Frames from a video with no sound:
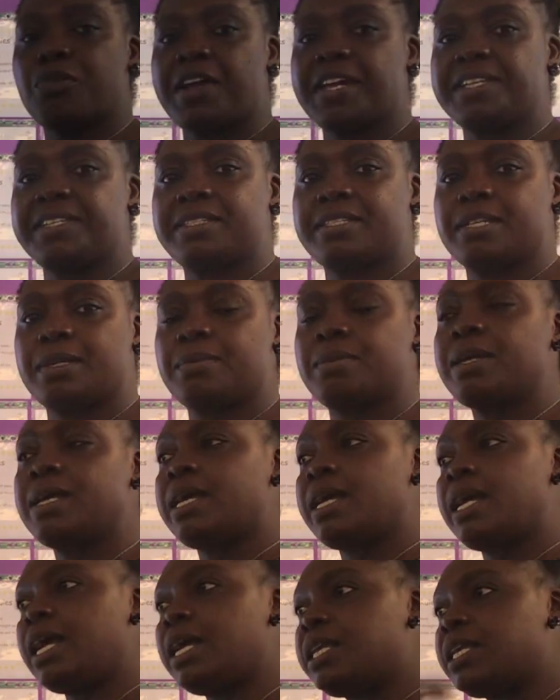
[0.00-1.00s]
praise them
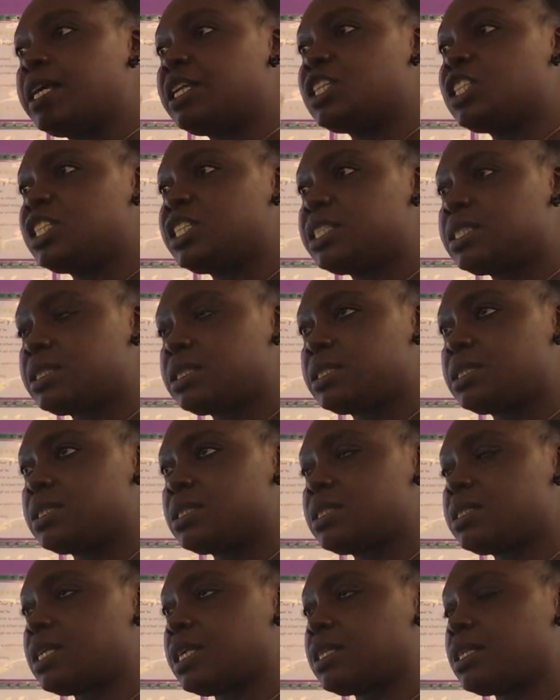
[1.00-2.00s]
and then
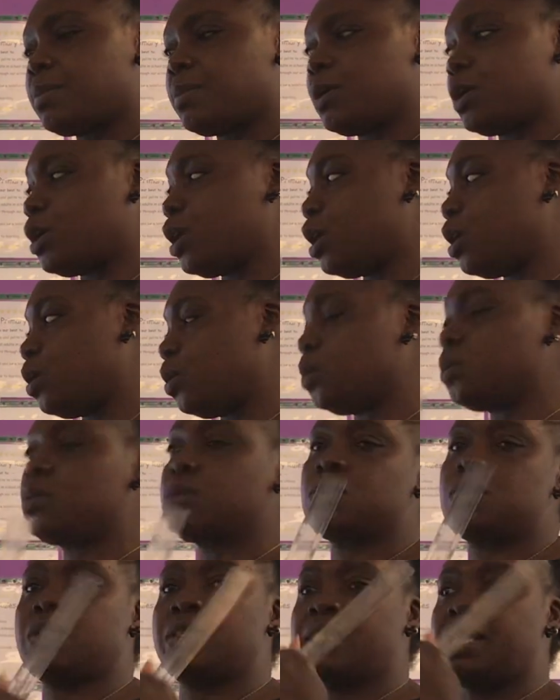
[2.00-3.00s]
set them a goal
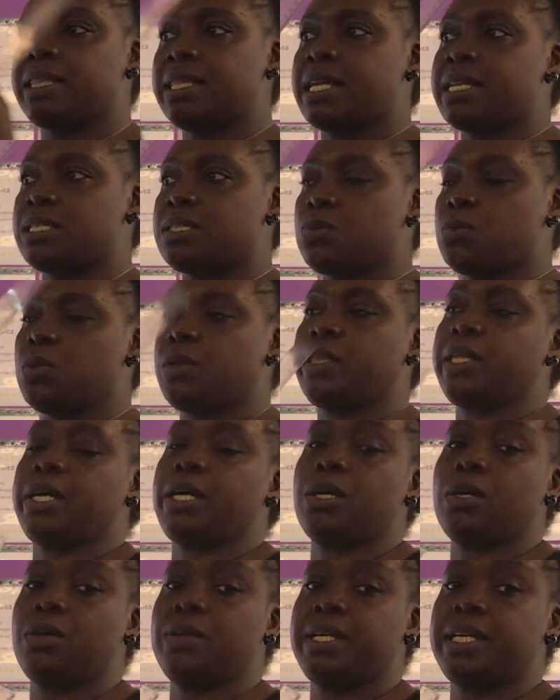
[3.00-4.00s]
so that that's what the
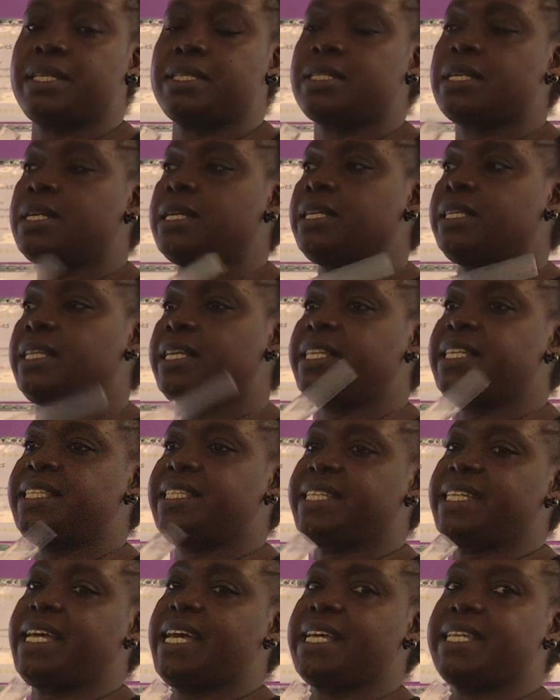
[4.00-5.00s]
goal is. They need
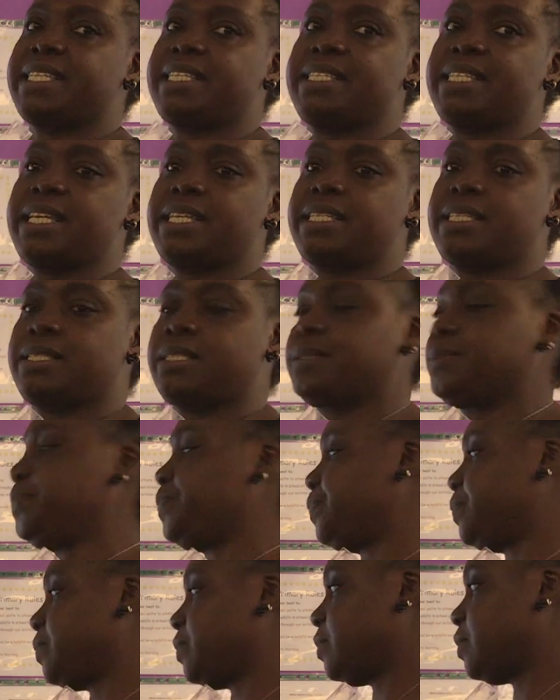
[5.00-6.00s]
to get 6.
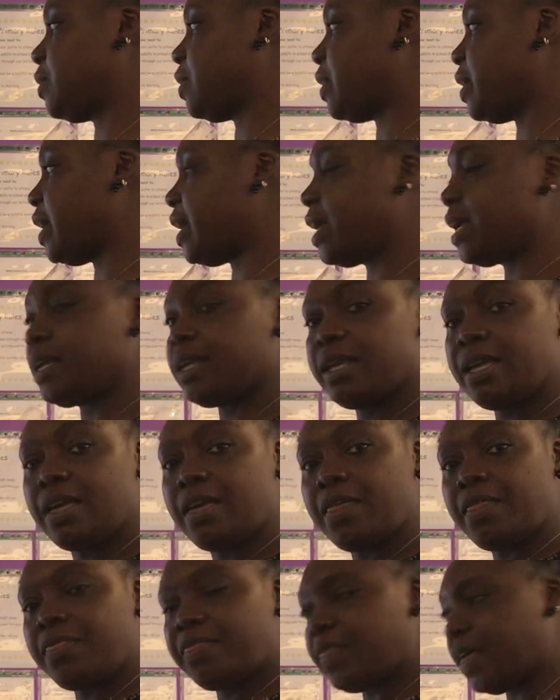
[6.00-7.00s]
Okay?
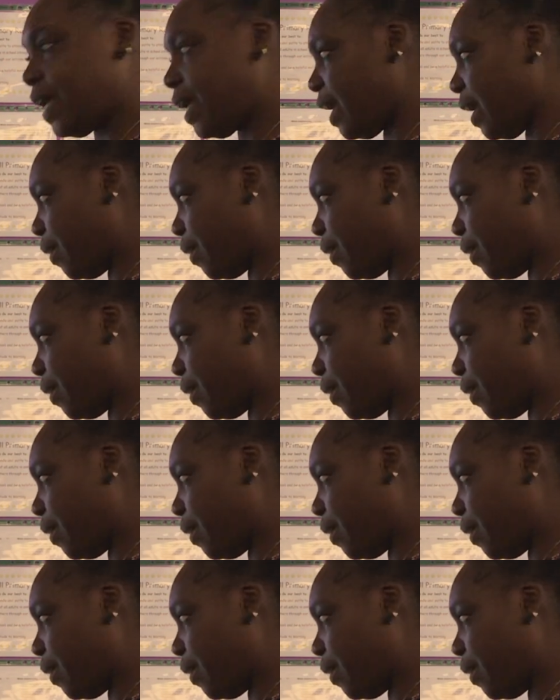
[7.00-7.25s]
But,